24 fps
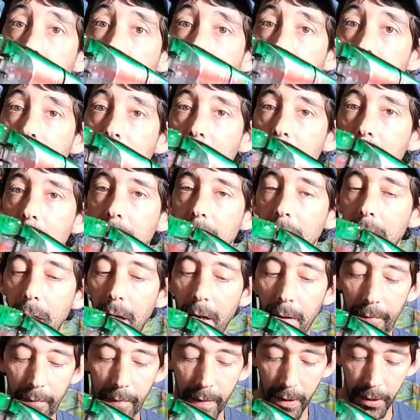
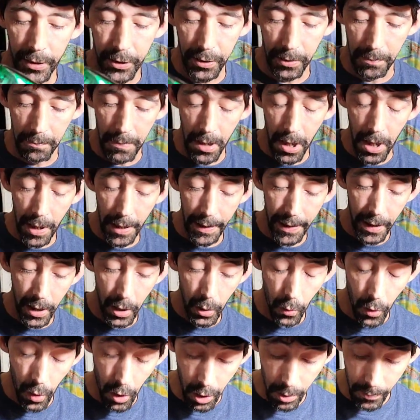of the
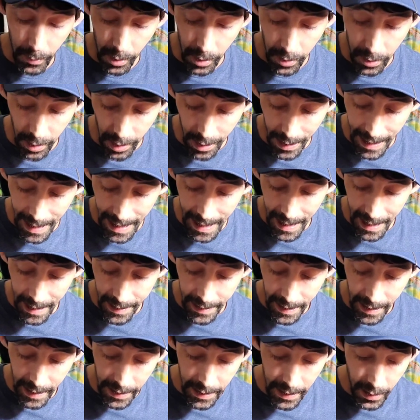Shimano Armor Glide,
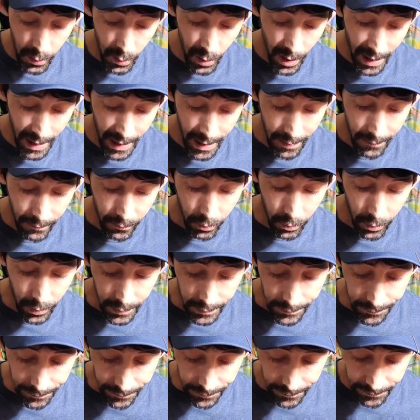they do have
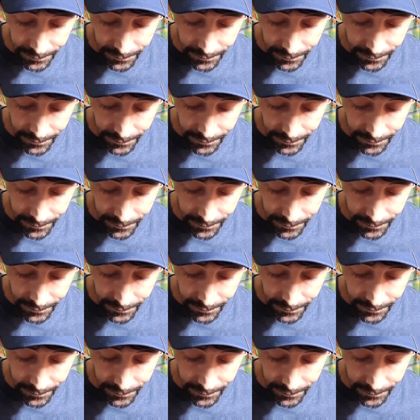one.